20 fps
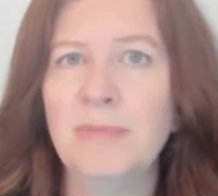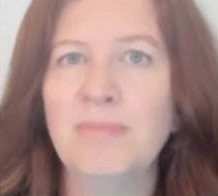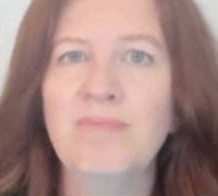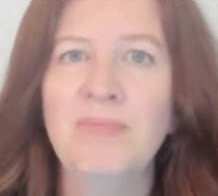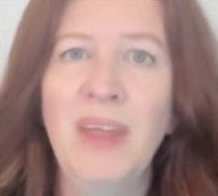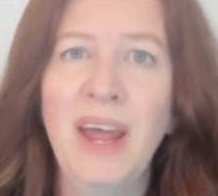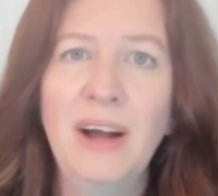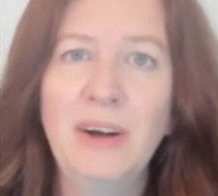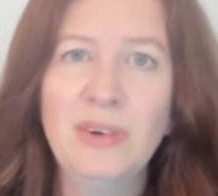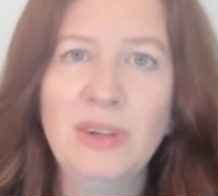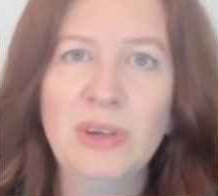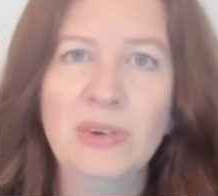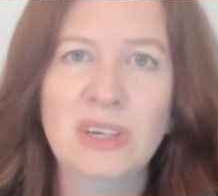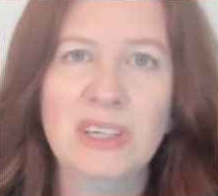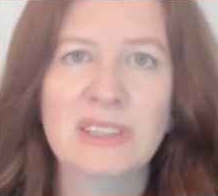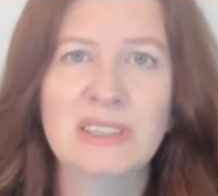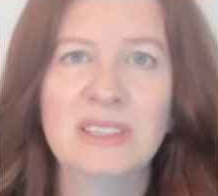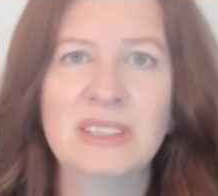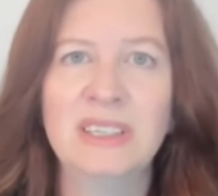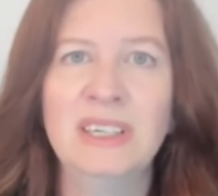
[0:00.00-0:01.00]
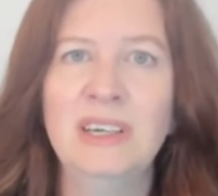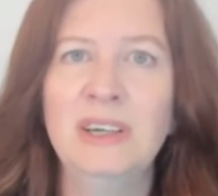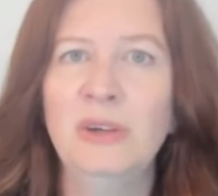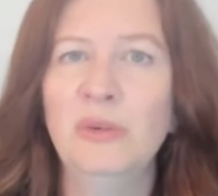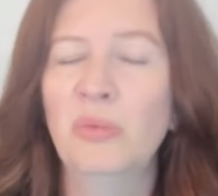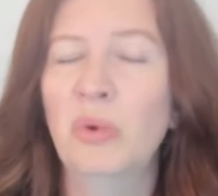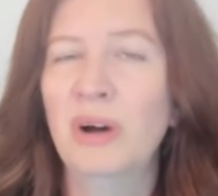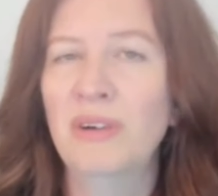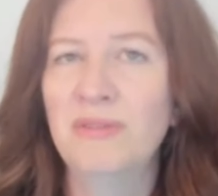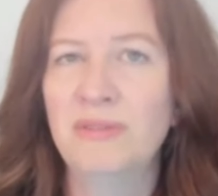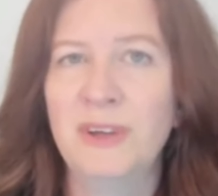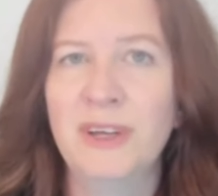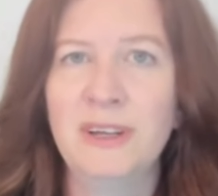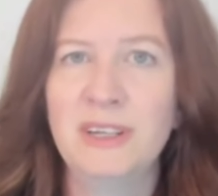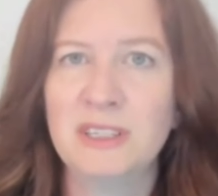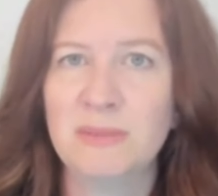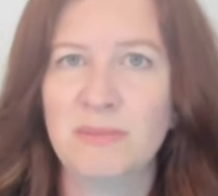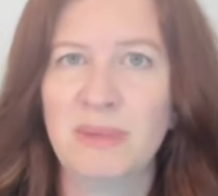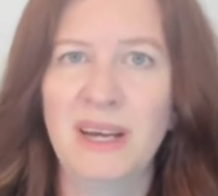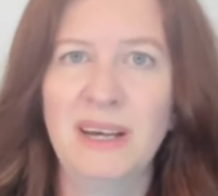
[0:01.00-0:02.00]
Now you can see what
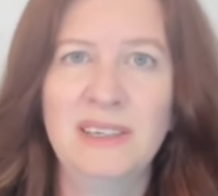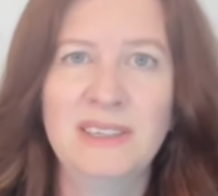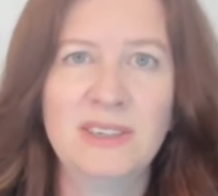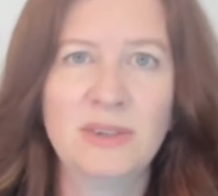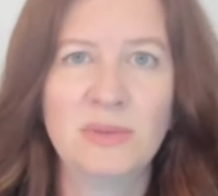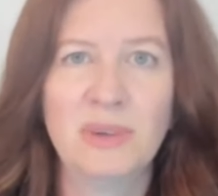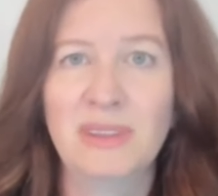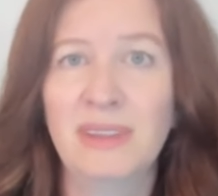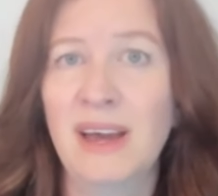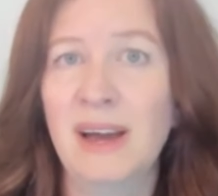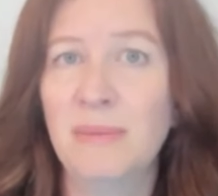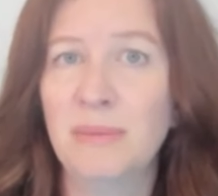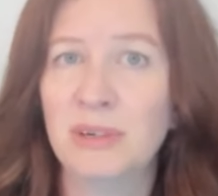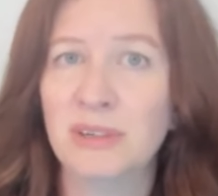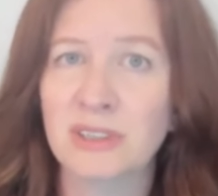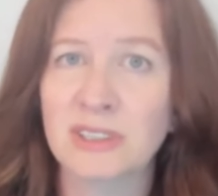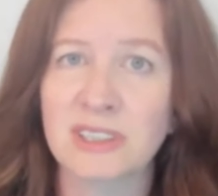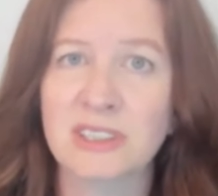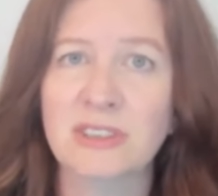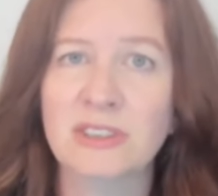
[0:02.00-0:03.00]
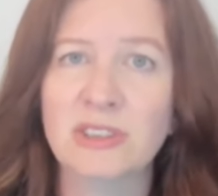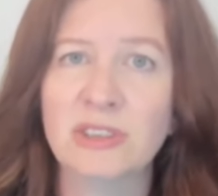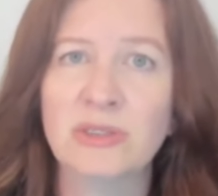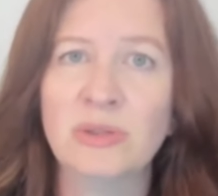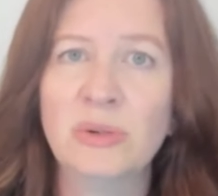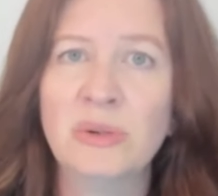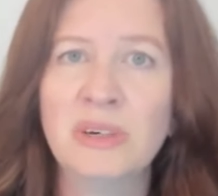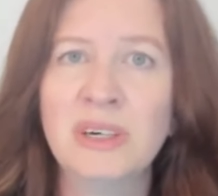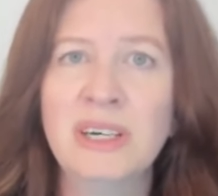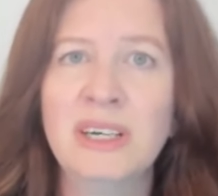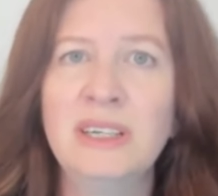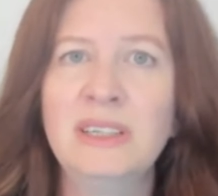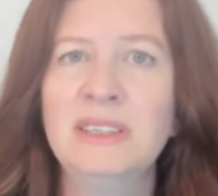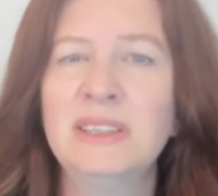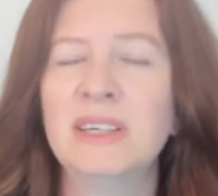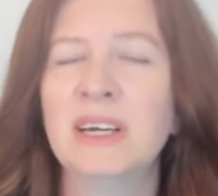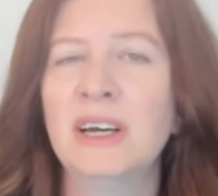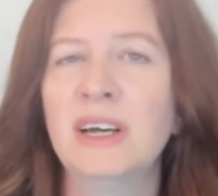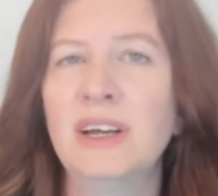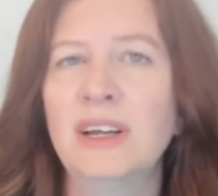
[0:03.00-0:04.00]
fits best with that person's stories.
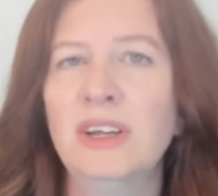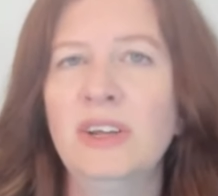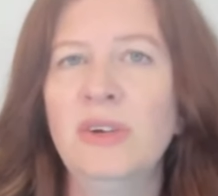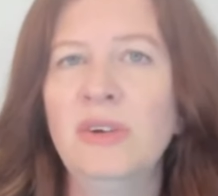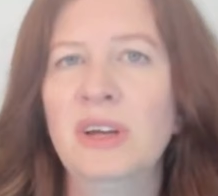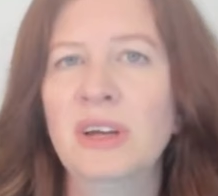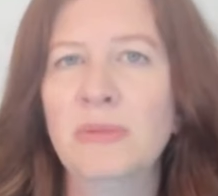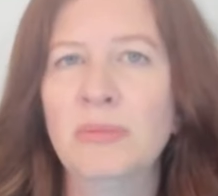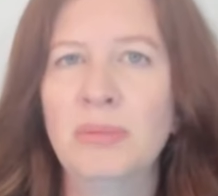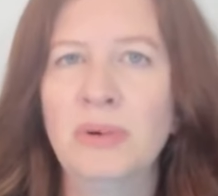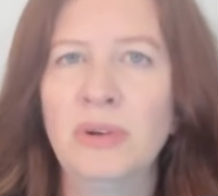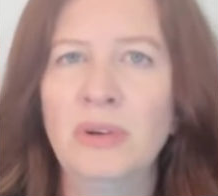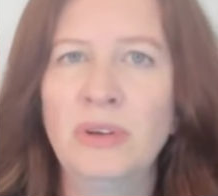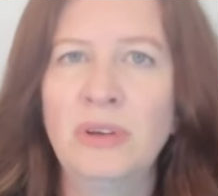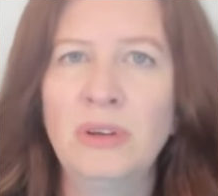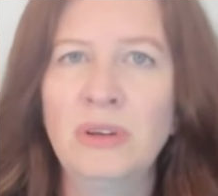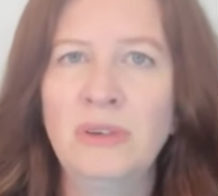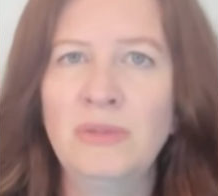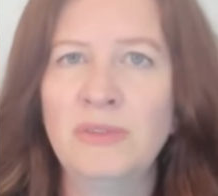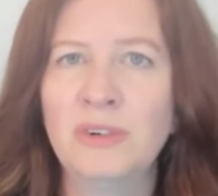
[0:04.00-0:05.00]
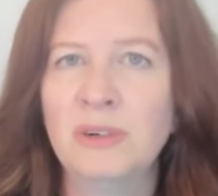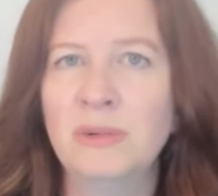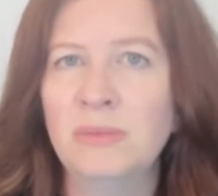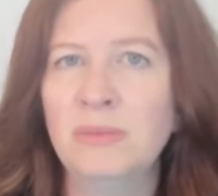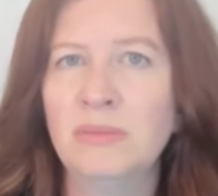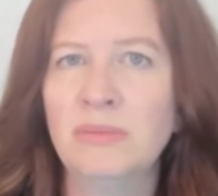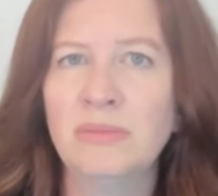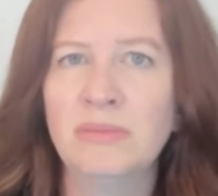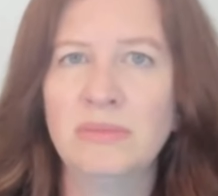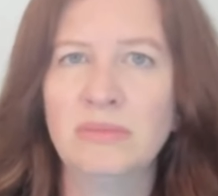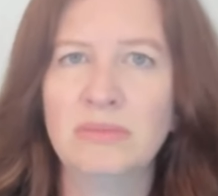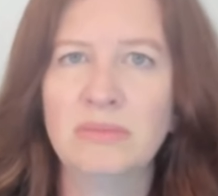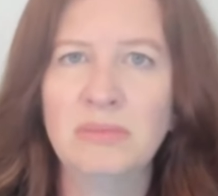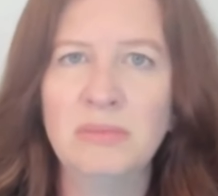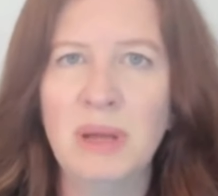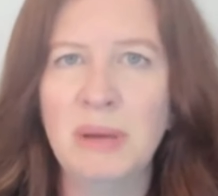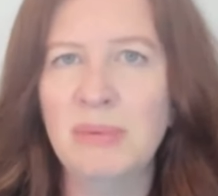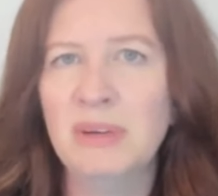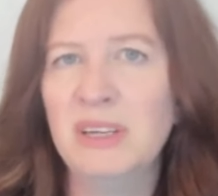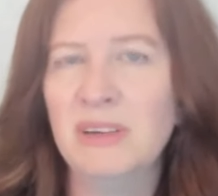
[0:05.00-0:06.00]
You can pull from
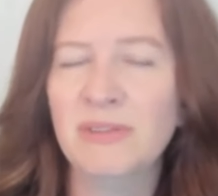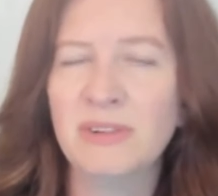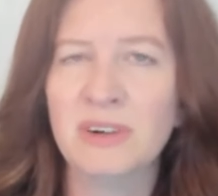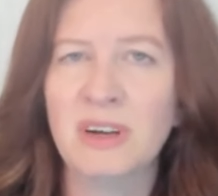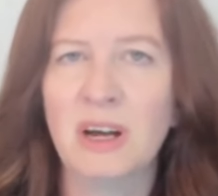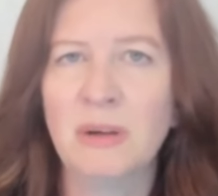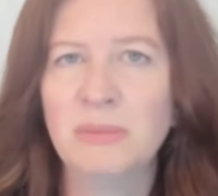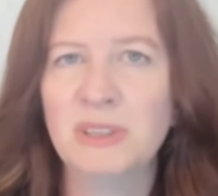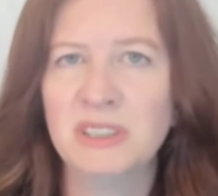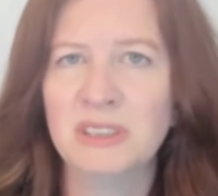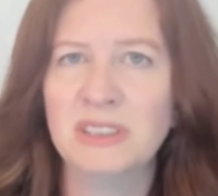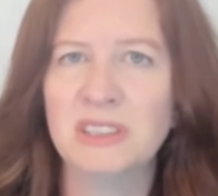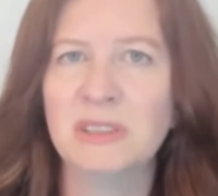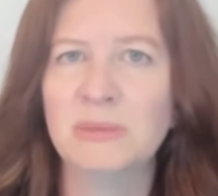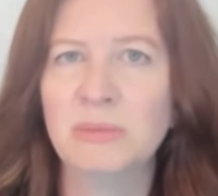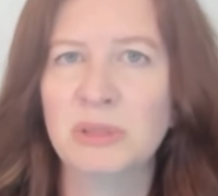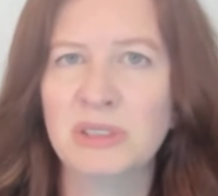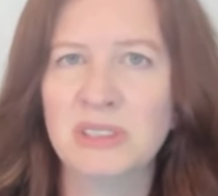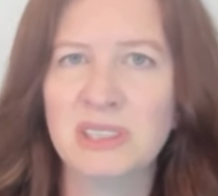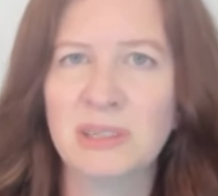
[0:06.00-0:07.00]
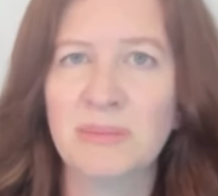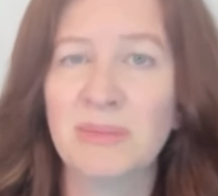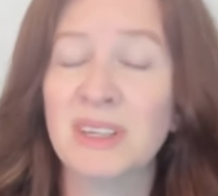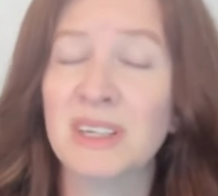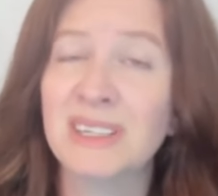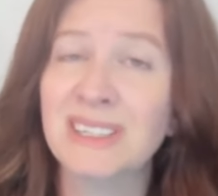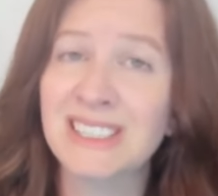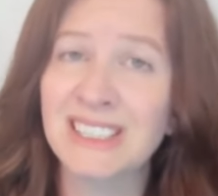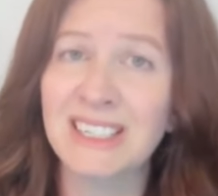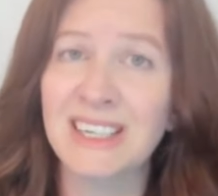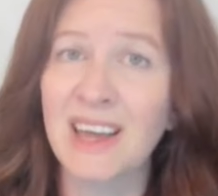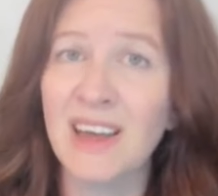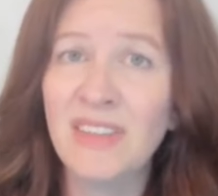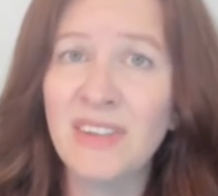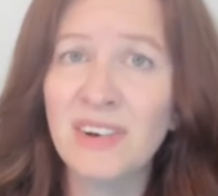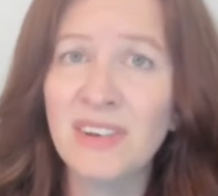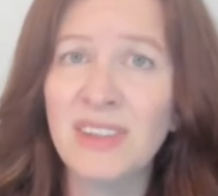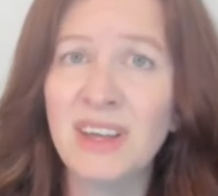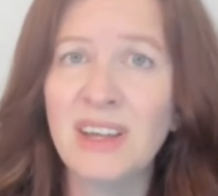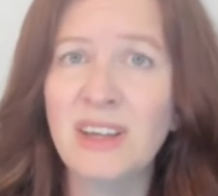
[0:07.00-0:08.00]
maybe different options and put something
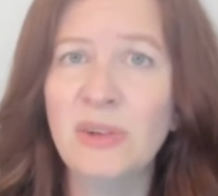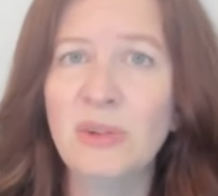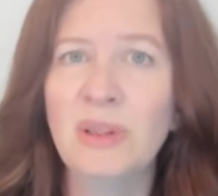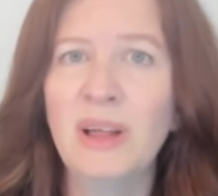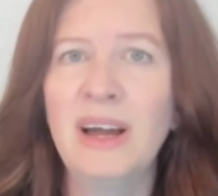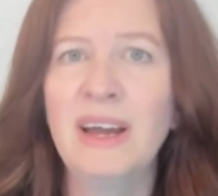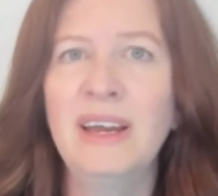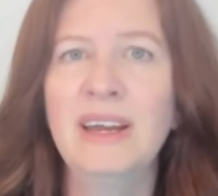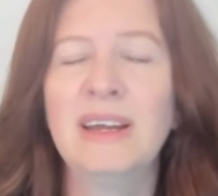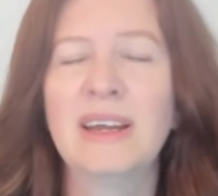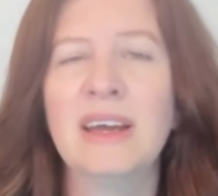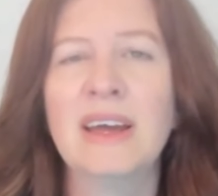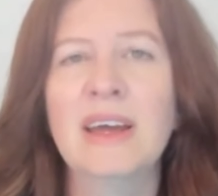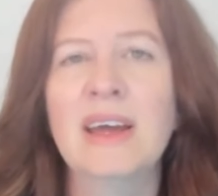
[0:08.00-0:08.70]
together that you like.